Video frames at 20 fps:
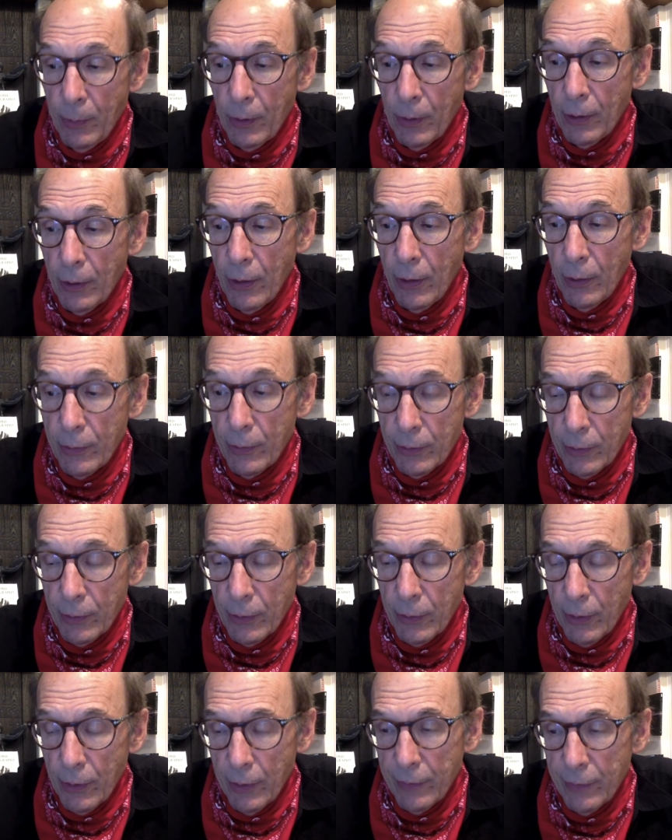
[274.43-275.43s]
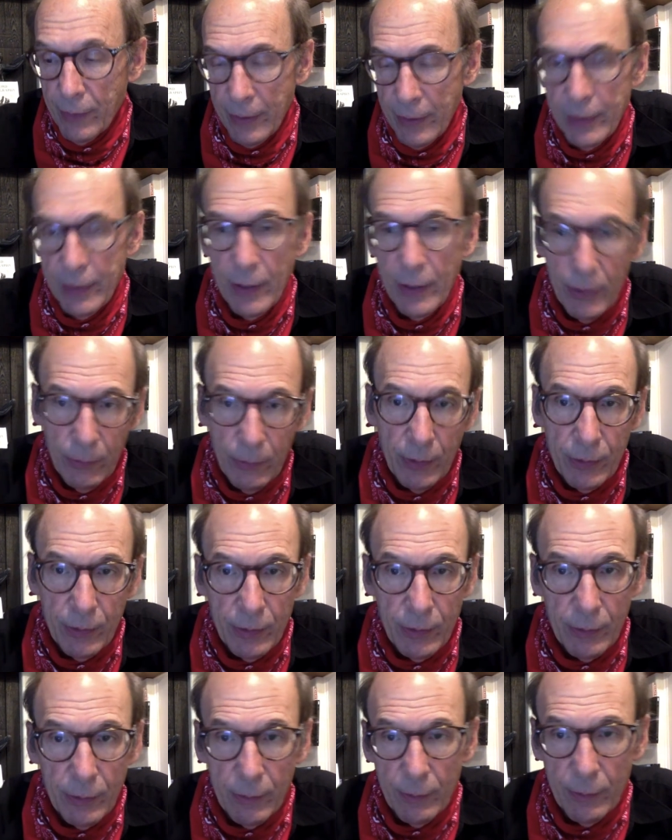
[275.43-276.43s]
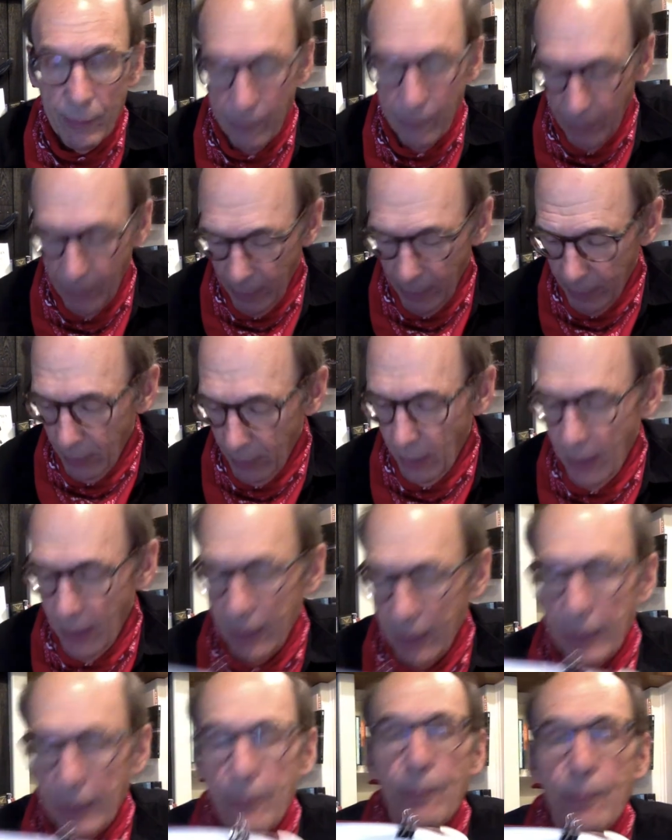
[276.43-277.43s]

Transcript: closed curve, continuous and the like,